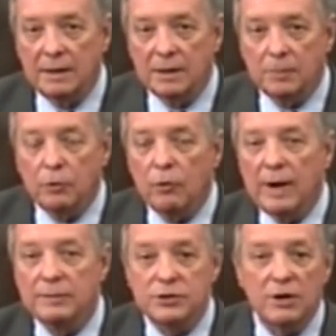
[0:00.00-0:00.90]
the
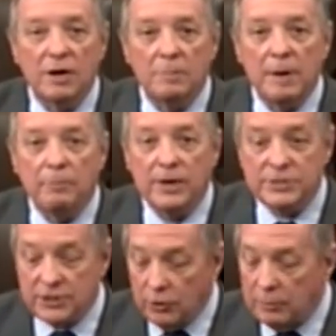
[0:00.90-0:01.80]
program started by
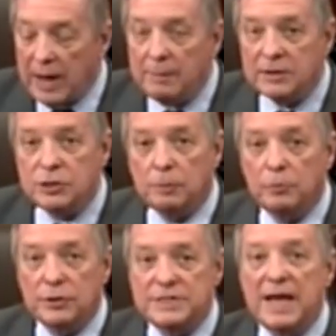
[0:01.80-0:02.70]
President Obama to
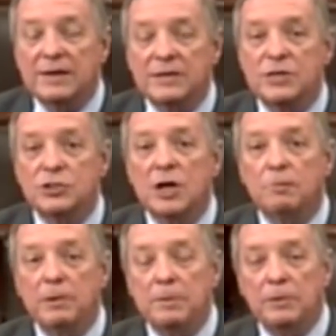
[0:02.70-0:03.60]
protect these young
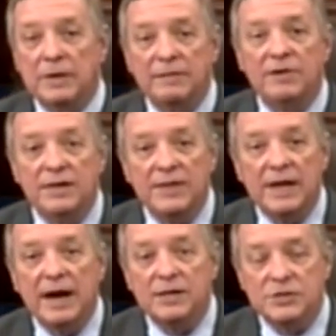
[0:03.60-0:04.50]
people living in the
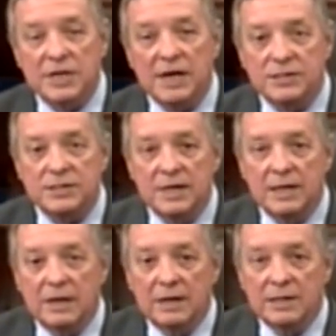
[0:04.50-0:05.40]
United States.
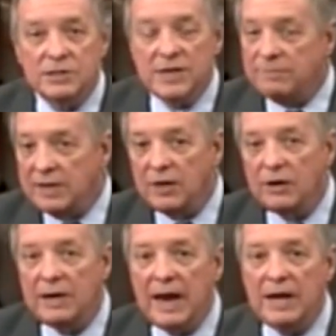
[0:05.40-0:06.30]

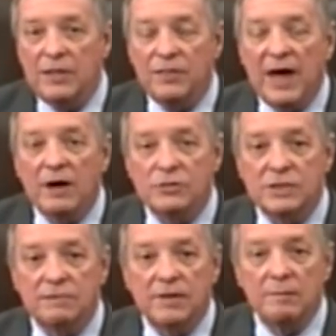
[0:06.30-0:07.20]

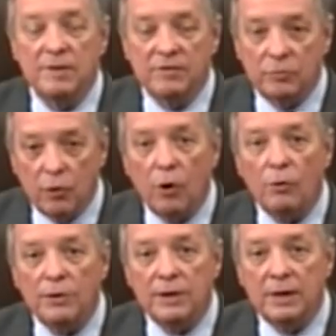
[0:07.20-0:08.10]
780,000 of them have
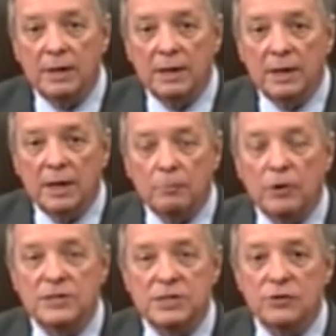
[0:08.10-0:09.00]
enrolled. And
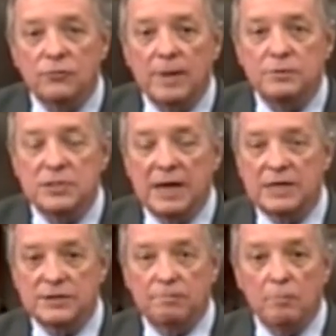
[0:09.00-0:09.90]
President Trump said
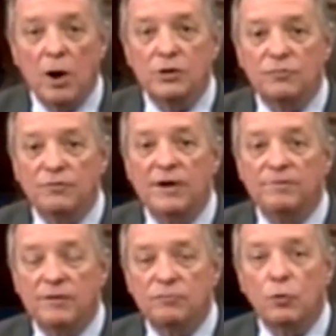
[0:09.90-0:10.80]
as of March
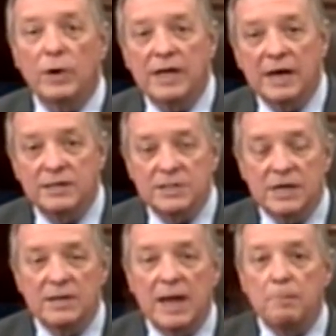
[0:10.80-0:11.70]
5th of
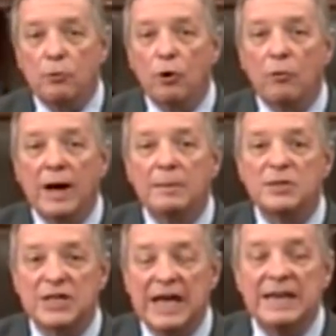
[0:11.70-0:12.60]
2018, that program
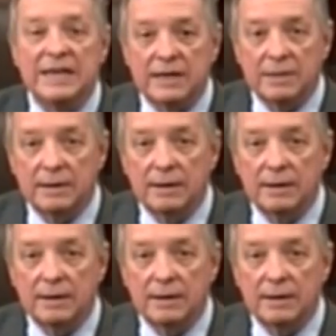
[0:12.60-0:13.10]
is ended.